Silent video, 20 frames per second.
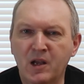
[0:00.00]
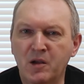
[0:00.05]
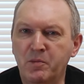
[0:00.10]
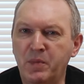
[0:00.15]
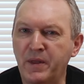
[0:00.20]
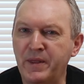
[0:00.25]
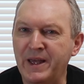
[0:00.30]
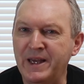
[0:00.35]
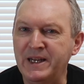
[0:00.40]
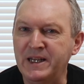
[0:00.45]

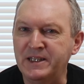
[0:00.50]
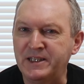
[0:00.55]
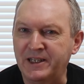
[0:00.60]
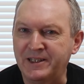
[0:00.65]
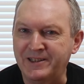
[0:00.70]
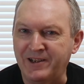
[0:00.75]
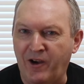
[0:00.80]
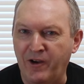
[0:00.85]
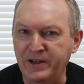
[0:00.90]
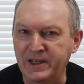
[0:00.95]
But then it's a
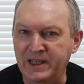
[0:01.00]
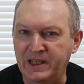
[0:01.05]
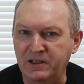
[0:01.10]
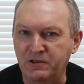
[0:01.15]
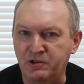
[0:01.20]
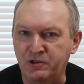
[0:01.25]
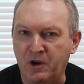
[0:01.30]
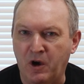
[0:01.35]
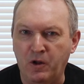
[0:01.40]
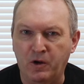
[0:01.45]
tiny
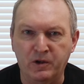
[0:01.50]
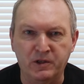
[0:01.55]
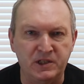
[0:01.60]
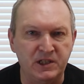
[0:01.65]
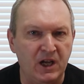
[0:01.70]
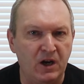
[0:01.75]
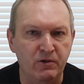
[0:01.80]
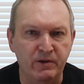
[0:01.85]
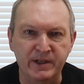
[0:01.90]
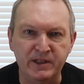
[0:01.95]
controller,
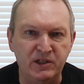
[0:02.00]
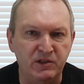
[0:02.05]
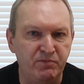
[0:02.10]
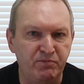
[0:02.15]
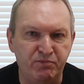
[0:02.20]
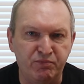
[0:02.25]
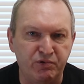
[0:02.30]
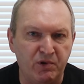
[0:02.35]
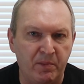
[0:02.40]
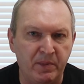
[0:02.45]
so it's
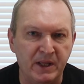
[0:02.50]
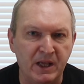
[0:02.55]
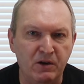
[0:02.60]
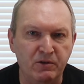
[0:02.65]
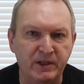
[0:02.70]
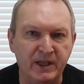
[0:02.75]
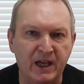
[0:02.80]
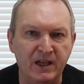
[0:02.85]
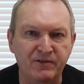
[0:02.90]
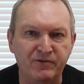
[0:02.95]
probably
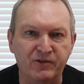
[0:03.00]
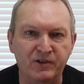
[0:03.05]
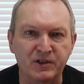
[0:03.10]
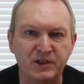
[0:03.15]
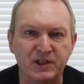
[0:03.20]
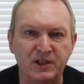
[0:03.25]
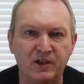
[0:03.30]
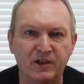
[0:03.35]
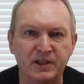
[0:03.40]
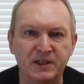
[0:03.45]
okay for
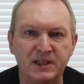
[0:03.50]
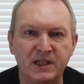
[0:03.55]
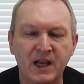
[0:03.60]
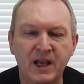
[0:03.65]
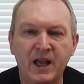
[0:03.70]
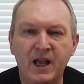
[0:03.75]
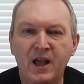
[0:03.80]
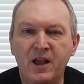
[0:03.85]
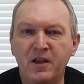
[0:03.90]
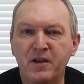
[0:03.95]
its size.
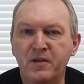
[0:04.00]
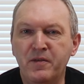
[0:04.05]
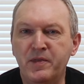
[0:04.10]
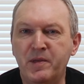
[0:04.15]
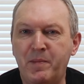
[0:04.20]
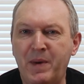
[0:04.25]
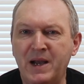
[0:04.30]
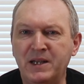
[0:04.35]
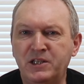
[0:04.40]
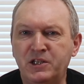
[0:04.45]

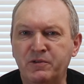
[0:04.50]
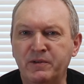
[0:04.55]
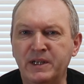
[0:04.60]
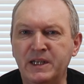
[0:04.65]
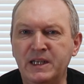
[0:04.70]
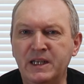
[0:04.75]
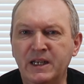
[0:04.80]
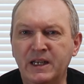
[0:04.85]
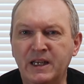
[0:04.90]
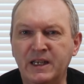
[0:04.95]
The
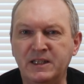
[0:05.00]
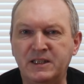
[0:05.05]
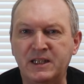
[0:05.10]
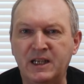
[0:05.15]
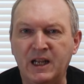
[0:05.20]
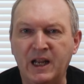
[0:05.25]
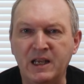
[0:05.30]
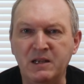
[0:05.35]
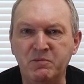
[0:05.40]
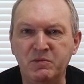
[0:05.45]
battery is
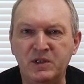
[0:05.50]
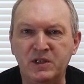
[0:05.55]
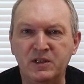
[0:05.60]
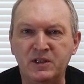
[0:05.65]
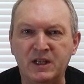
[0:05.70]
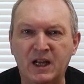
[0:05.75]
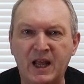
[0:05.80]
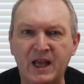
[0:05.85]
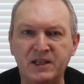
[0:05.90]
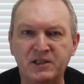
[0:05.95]
claimed
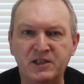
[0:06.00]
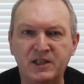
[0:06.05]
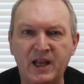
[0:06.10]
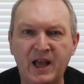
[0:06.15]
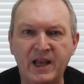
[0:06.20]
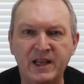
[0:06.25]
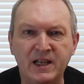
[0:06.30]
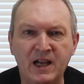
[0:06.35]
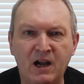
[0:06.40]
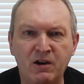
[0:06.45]
to last
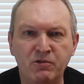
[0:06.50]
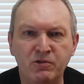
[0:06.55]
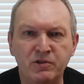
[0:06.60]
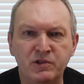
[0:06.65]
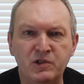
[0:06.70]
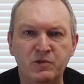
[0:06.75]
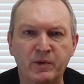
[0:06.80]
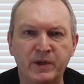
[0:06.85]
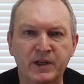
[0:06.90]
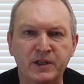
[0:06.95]
8
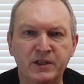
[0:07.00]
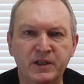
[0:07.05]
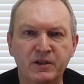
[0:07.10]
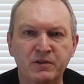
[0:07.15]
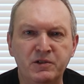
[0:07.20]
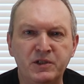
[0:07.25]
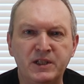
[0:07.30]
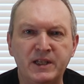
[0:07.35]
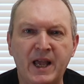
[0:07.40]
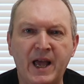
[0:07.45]
hours when in
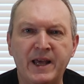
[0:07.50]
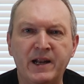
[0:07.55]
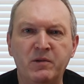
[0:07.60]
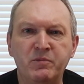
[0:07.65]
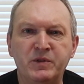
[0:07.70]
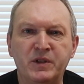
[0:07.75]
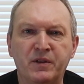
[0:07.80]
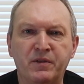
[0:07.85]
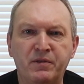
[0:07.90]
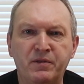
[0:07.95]
use and
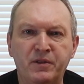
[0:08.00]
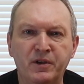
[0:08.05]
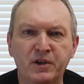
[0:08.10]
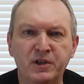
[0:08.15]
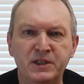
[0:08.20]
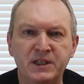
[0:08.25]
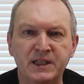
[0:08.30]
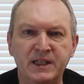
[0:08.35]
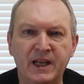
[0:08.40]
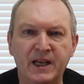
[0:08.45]
up to
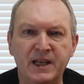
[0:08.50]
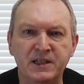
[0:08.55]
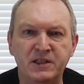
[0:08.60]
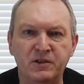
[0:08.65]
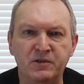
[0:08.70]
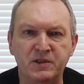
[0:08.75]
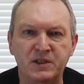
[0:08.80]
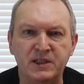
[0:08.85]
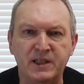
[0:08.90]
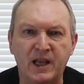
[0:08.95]
30 days
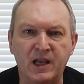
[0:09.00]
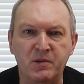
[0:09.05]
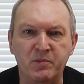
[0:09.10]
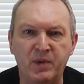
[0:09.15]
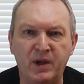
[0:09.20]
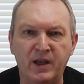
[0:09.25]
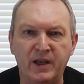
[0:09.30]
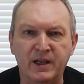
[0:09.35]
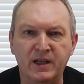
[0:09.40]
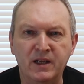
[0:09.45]
on
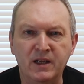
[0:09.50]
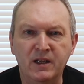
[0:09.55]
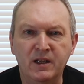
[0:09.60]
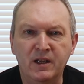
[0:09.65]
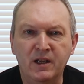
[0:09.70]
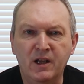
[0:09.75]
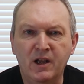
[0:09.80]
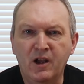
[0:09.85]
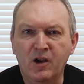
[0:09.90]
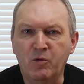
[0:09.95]
standby,
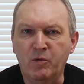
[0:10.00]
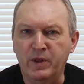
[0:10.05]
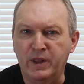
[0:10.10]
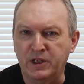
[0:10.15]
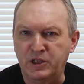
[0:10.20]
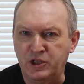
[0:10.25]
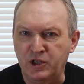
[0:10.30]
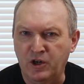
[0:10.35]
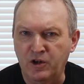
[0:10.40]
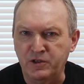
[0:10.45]
with a
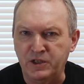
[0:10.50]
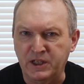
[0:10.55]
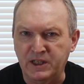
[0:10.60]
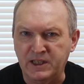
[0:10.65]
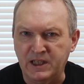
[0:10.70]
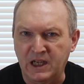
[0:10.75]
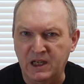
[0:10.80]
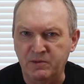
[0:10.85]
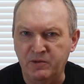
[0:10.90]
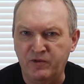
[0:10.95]
charging
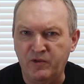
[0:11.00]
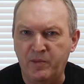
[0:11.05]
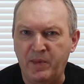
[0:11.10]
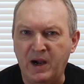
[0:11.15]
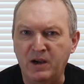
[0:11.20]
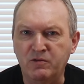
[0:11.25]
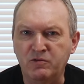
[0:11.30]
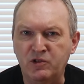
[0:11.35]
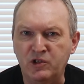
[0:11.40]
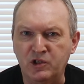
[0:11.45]
time of
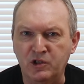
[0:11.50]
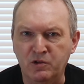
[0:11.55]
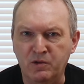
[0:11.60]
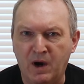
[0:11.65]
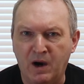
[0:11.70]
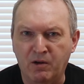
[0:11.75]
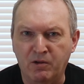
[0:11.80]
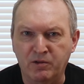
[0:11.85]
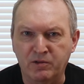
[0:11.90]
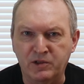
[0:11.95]
about 2
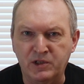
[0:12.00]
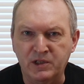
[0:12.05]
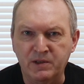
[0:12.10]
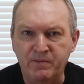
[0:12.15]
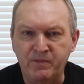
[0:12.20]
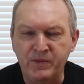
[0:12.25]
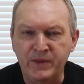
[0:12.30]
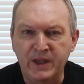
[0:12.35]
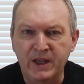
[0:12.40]
hours.